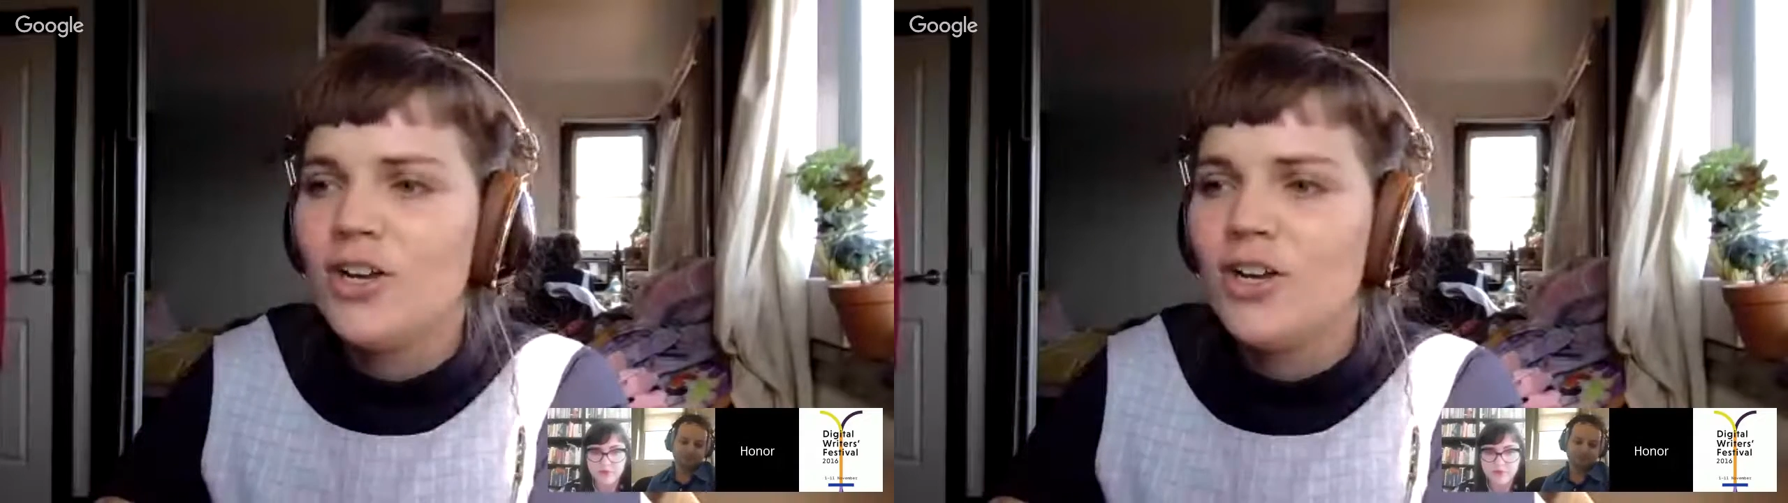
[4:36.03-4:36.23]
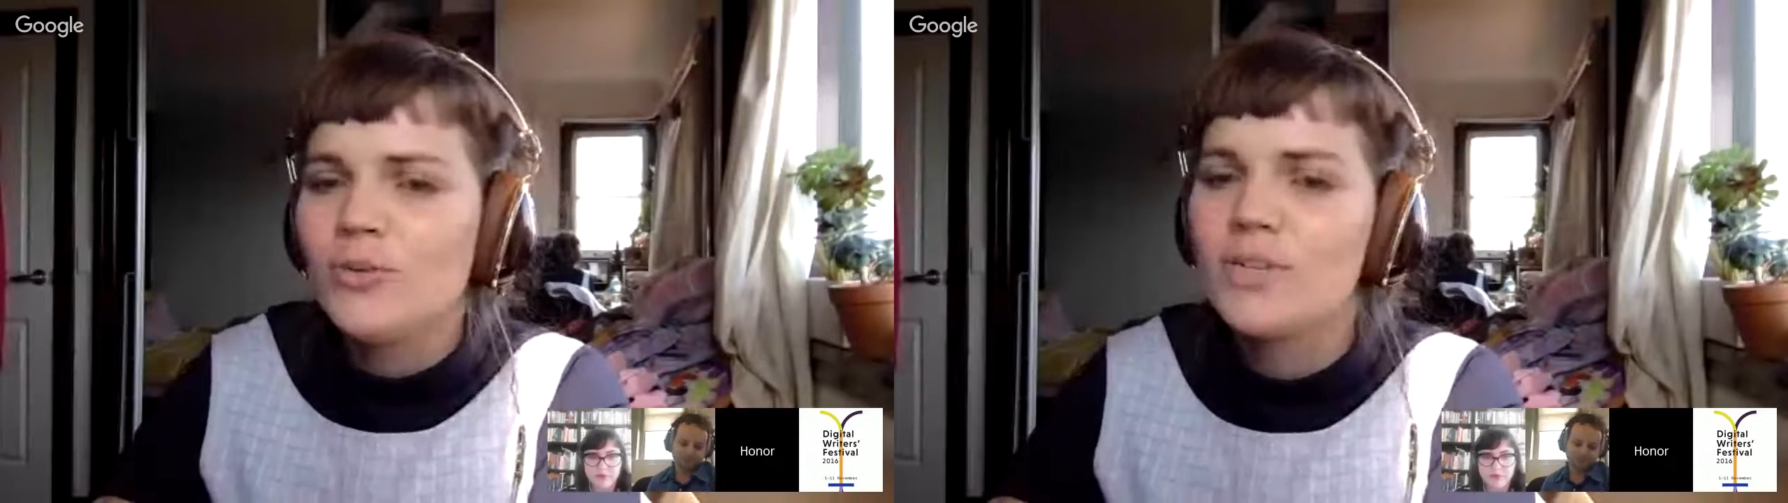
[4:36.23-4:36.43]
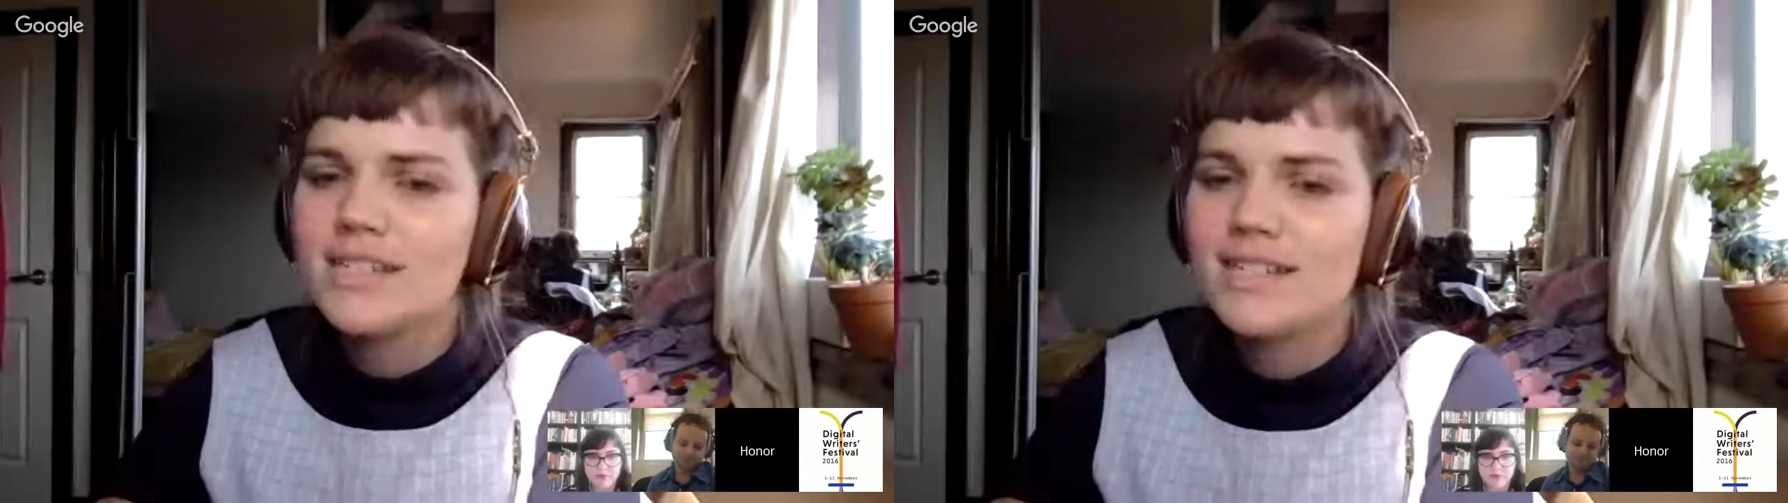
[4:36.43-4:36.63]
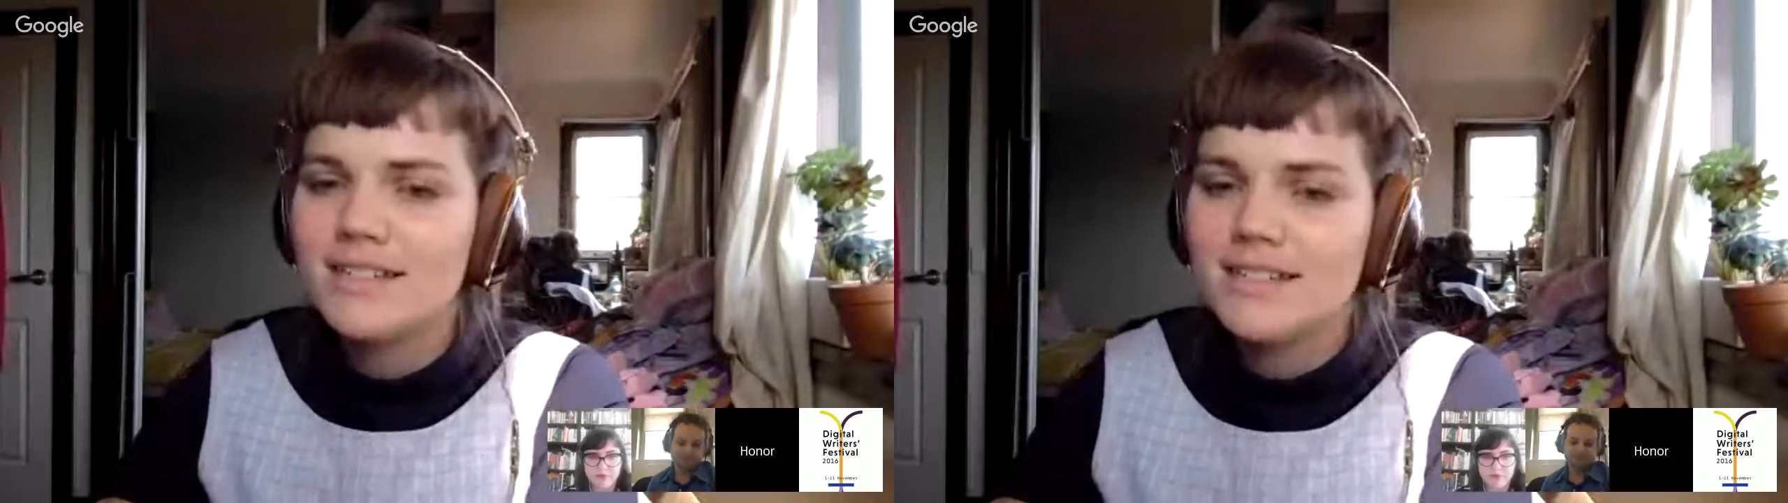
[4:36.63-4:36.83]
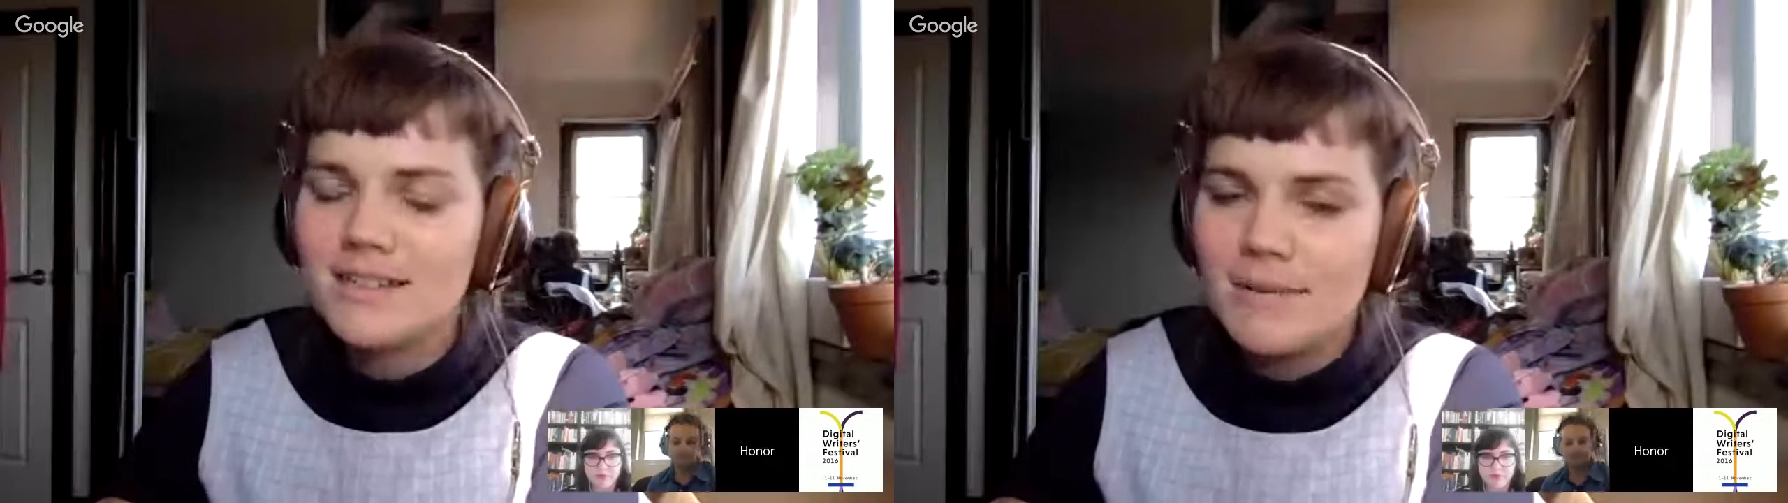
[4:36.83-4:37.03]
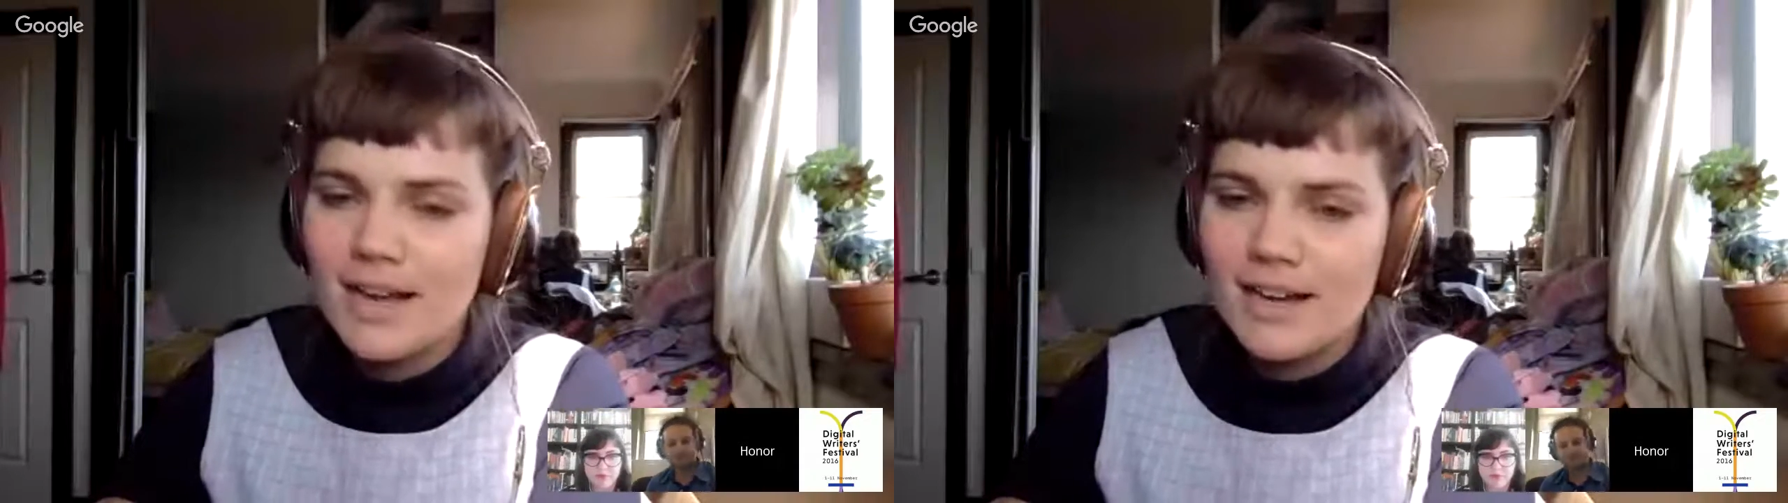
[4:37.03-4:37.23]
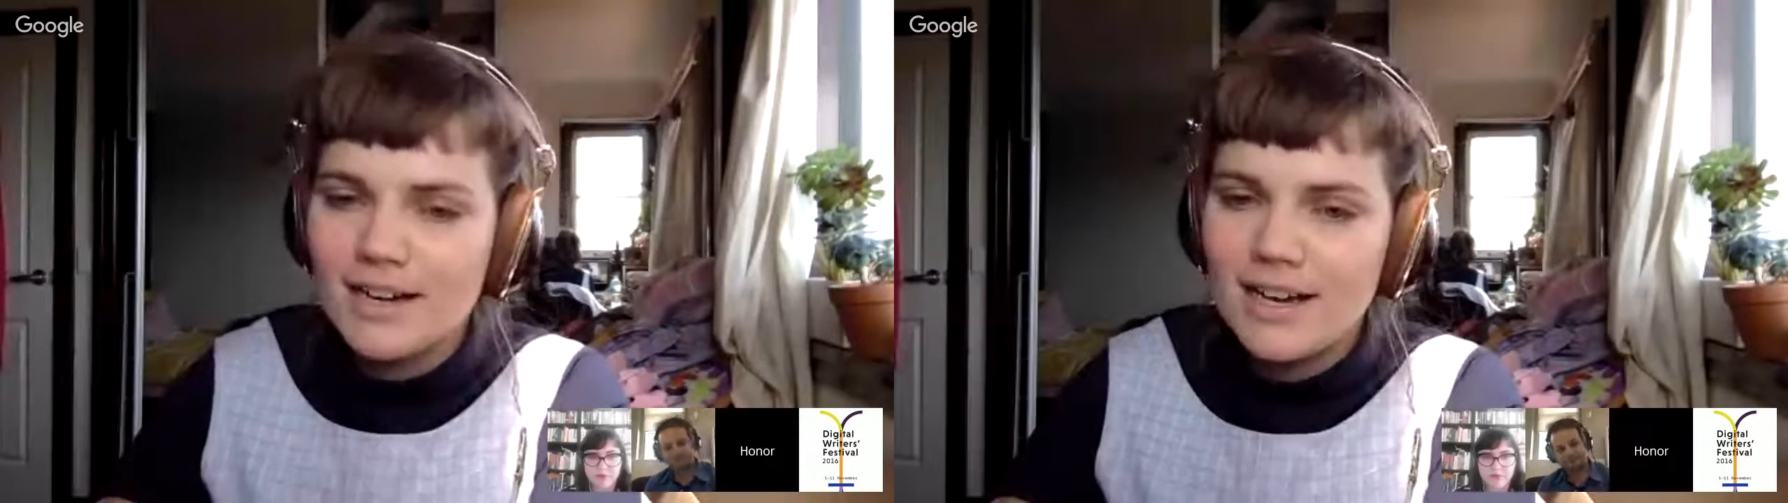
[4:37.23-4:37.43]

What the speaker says: which is about